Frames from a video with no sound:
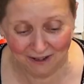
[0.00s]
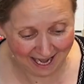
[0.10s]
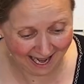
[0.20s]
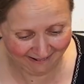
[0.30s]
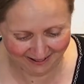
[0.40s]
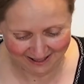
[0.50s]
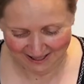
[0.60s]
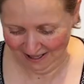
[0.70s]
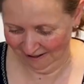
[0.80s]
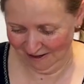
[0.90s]
for now.
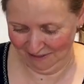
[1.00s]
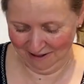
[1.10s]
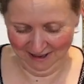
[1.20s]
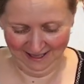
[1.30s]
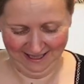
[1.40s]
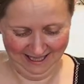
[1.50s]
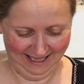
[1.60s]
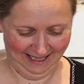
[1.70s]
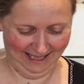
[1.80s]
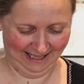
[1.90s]
All right, babe,
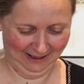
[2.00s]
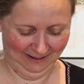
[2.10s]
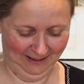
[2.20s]
let's go.